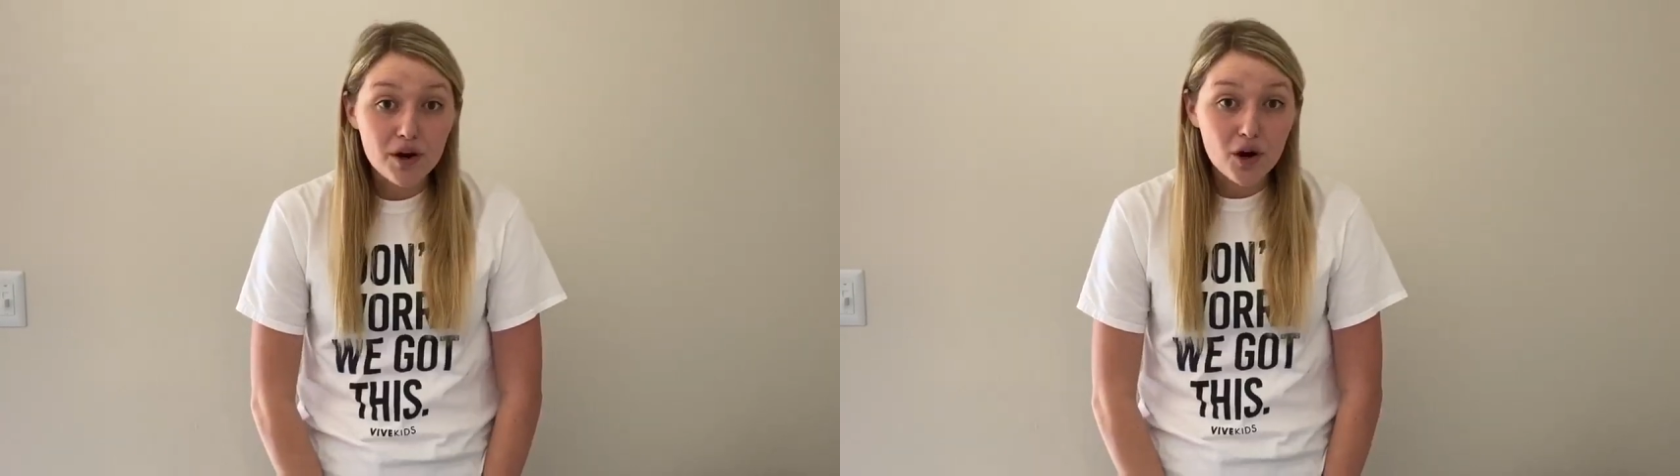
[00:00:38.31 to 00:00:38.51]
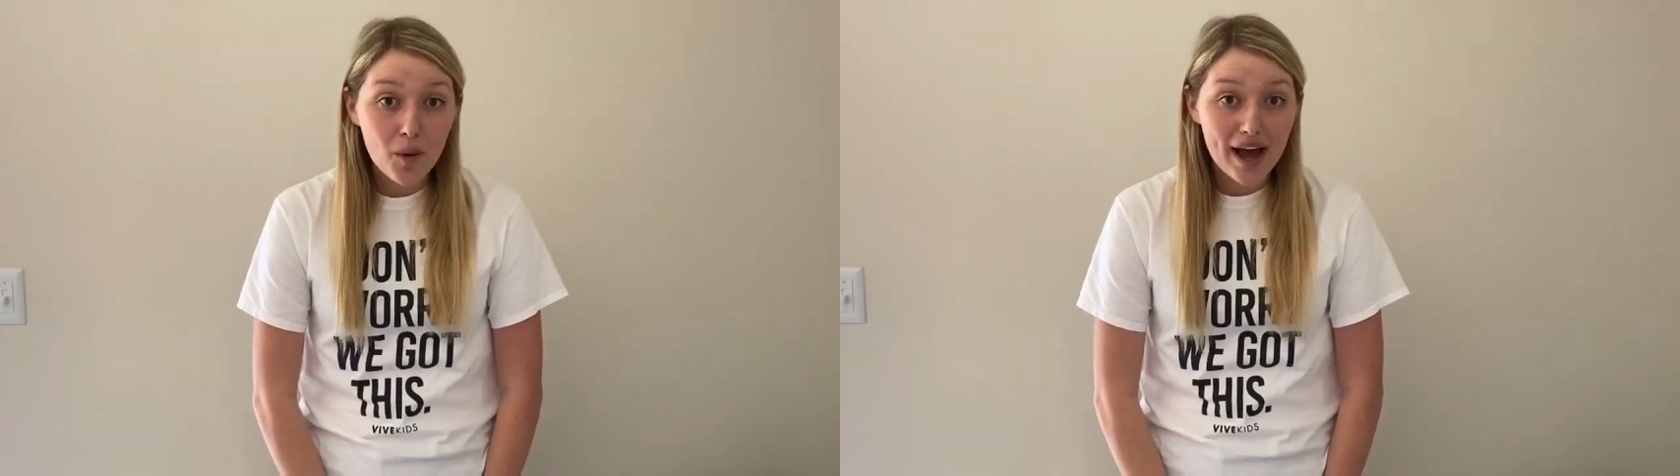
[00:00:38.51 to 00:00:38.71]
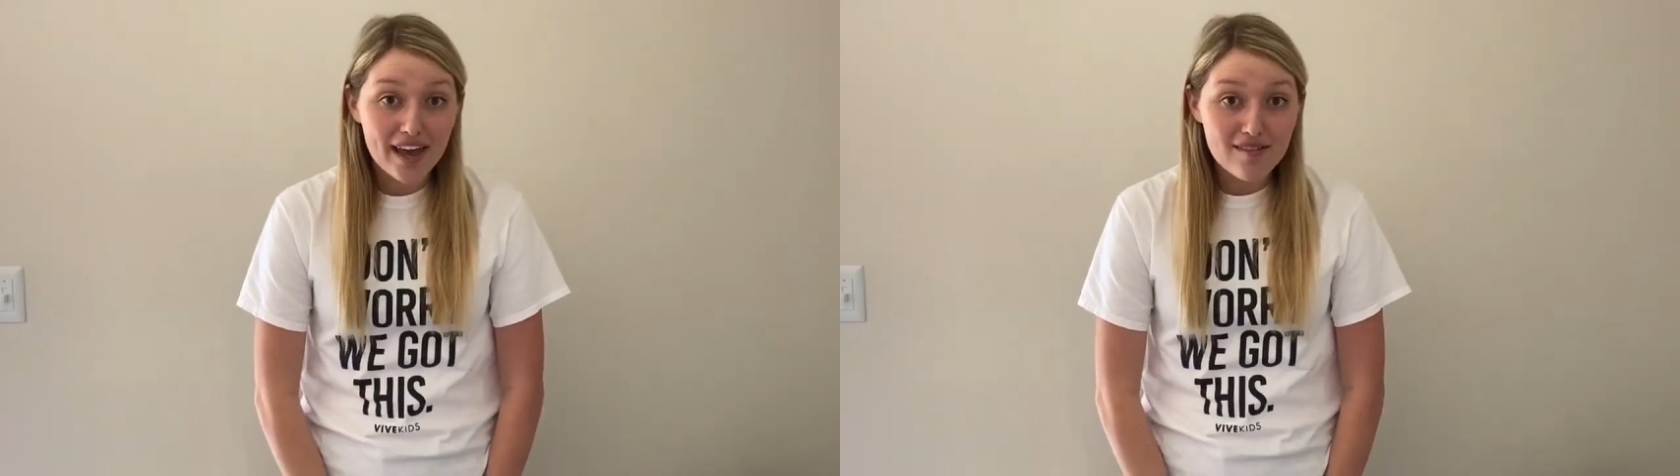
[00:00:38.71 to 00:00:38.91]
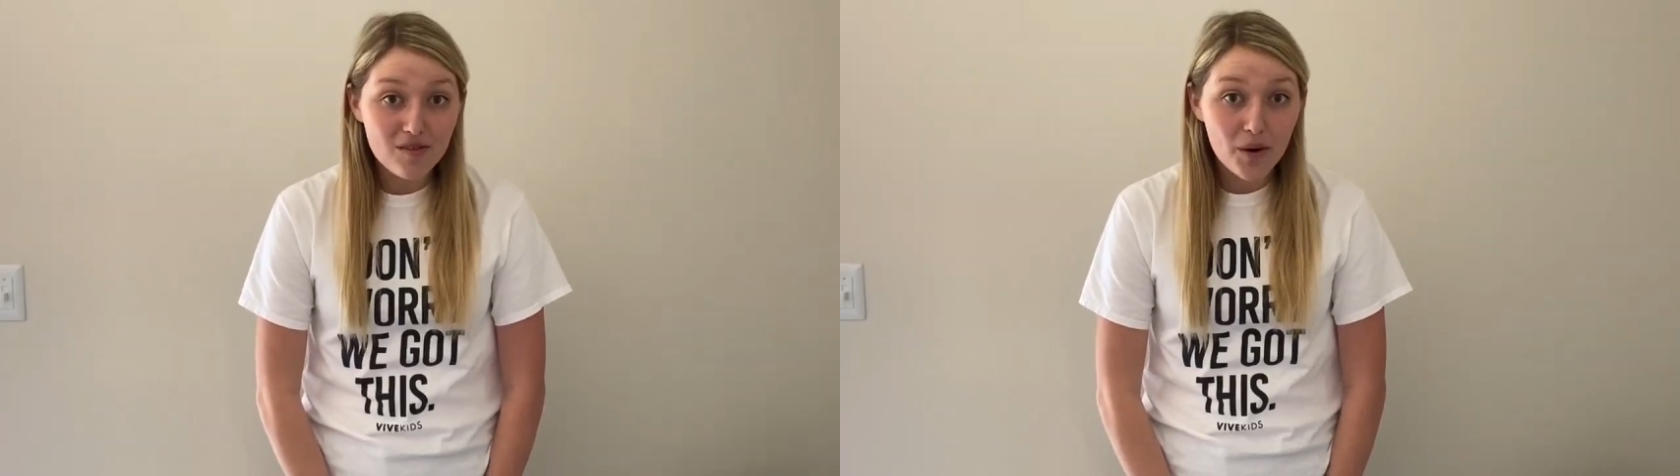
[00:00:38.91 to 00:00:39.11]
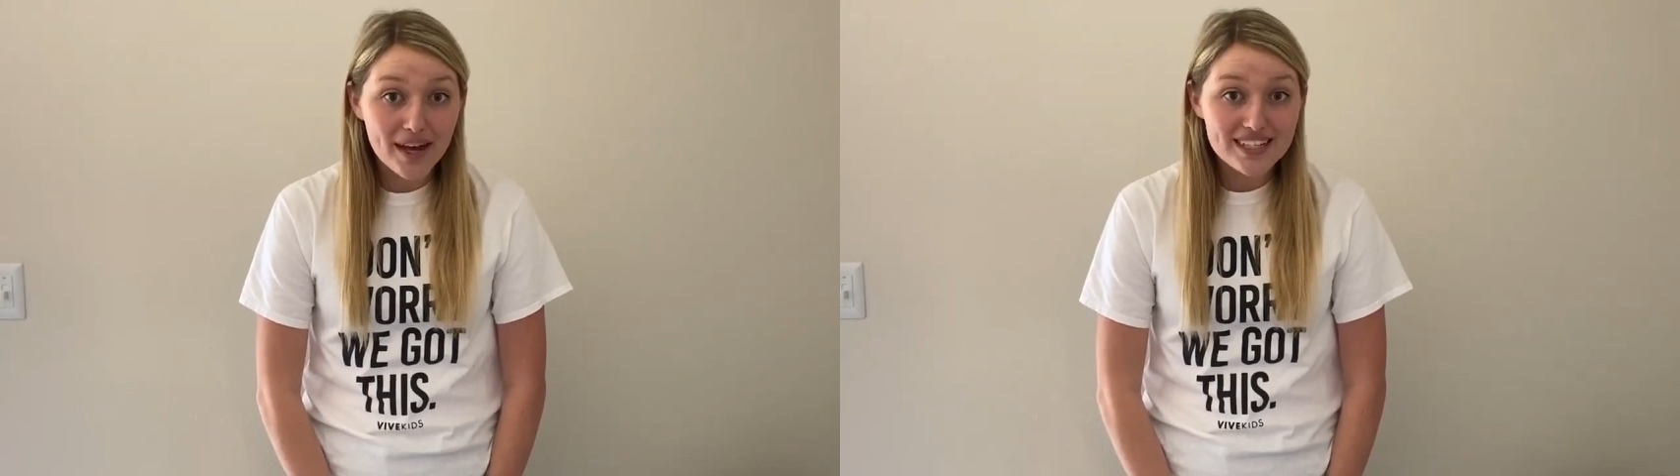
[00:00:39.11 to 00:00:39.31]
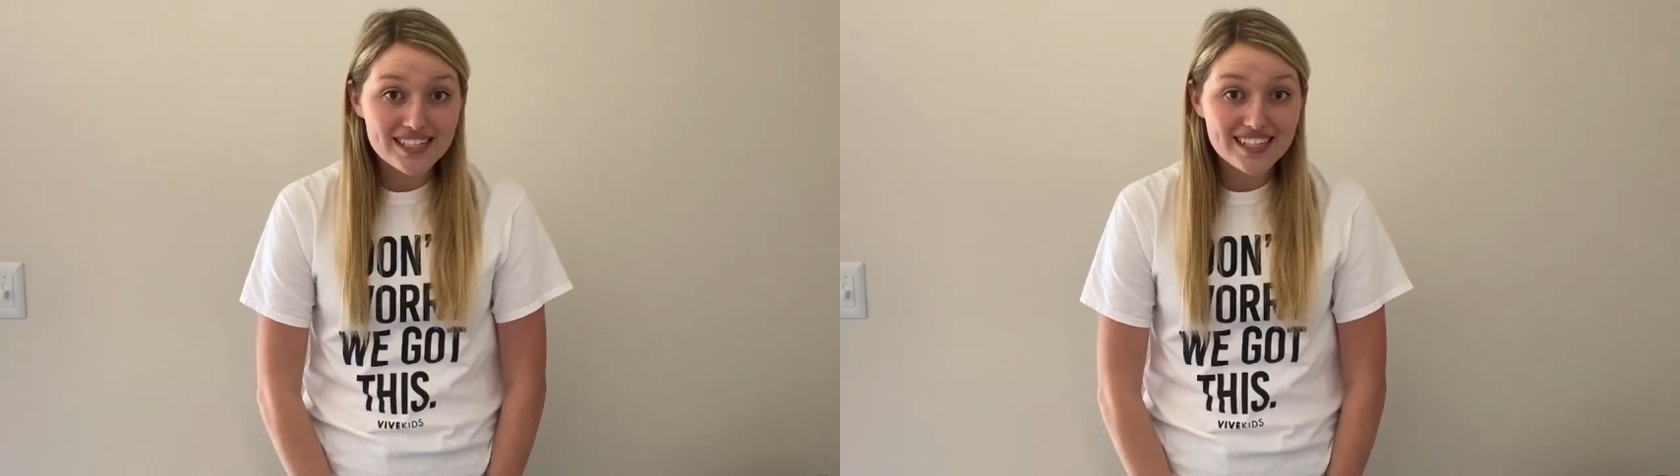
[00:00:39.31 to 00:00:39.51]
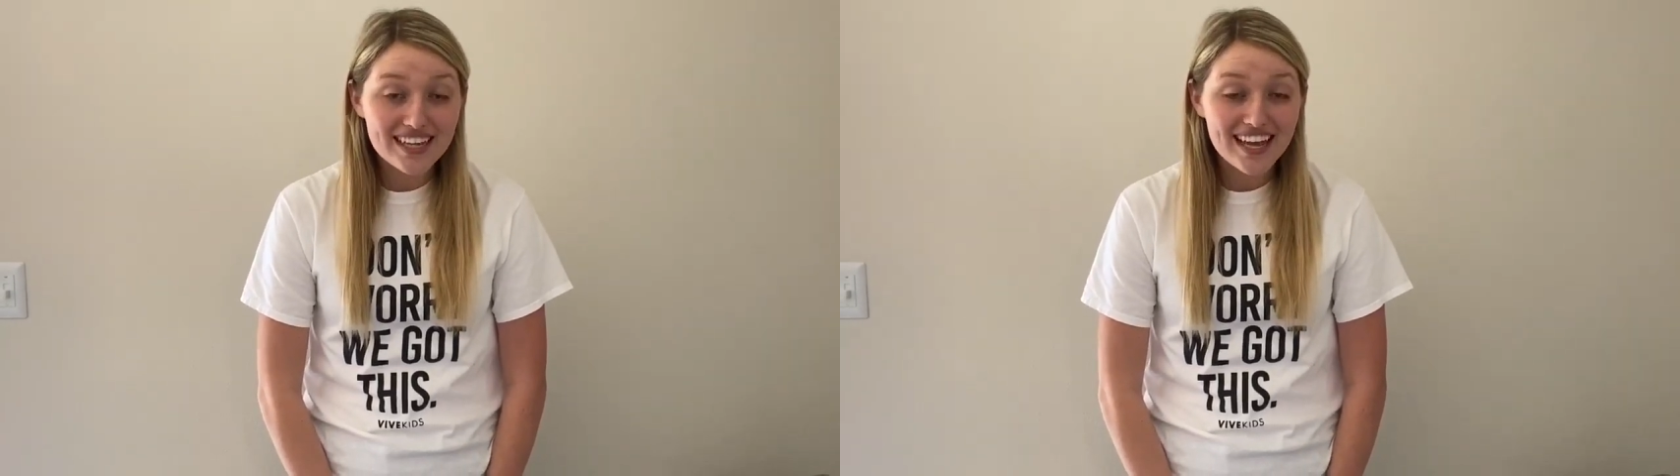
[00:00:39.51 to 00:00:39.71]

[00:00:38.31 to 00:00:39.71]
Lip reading: quiet voice?